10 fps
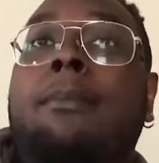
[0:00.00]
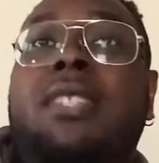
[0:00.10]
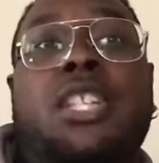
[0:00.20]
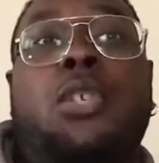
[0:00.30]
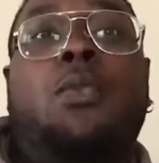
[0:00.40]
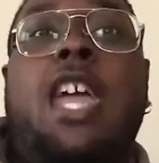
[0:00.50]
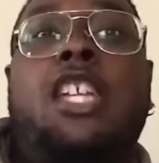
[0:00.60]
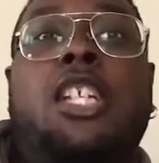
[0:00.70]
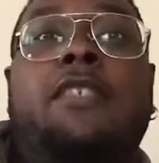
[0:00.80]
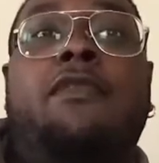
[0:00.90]

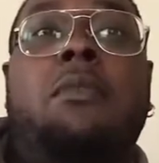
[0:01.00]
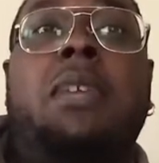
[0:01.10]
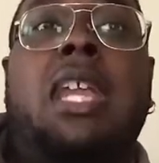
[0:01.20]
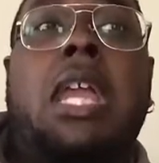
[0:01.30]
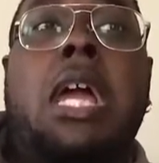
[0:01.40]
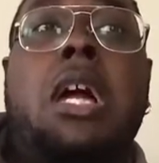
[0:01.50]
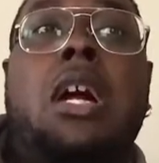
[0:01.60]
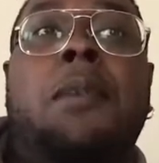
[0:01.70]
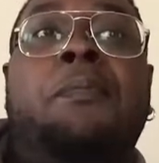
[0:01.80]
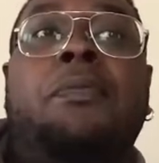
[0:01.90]
situation for me.
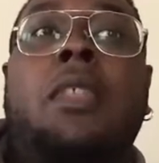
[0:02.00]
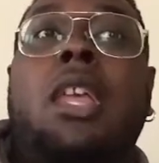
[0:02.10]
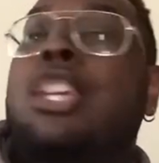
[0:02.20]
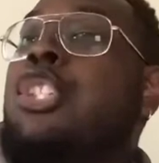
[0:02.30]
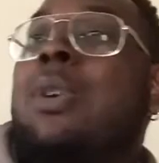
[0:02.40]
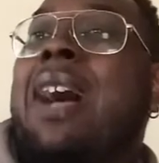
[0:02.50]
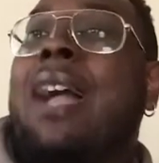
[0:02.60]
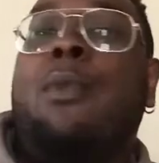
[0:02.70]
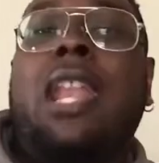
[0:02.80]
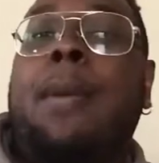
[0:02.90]
So I
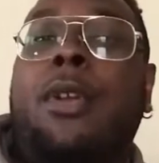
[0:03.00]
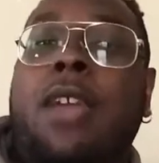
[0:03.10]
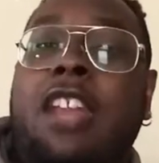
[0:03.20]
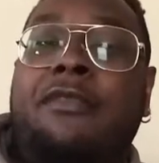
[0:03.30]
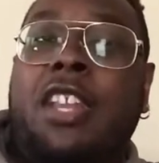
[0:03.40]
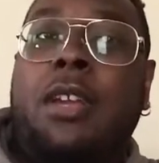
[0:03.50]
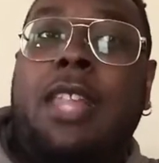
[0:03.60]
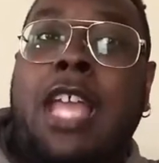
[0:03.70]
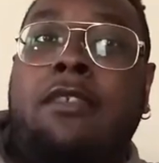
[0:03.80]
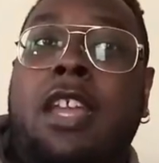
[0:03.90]
wasn't able to create a video
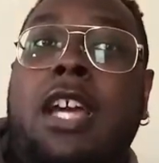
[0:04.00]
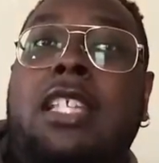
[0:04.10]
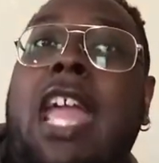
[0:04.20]
last week because